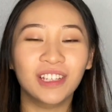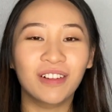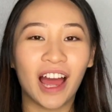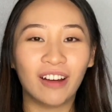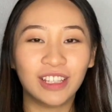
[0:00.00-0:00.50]

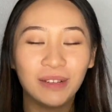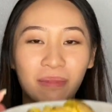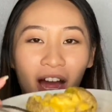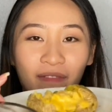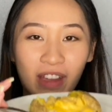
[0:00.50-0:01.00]
now to
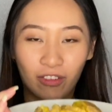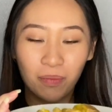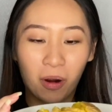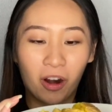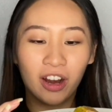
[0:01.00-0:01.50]
my favorite
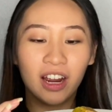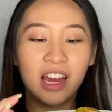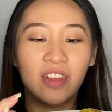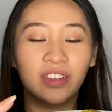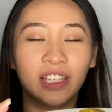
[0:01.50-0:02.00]
part.
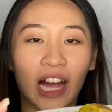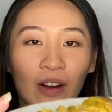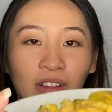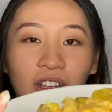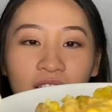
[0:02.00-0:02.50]
This is
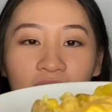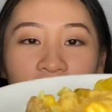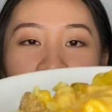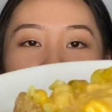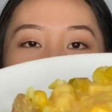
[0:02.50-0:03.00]
how it looks
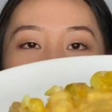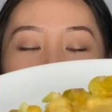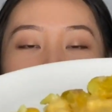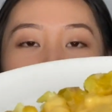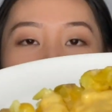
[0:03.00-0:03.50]
like.
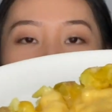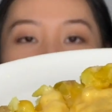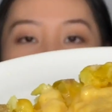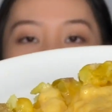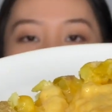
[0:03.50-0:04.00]
The butter
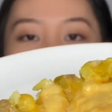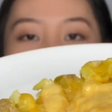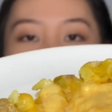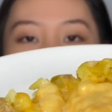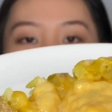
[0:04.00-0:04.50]
has
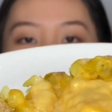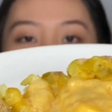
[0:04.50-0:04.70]
melted.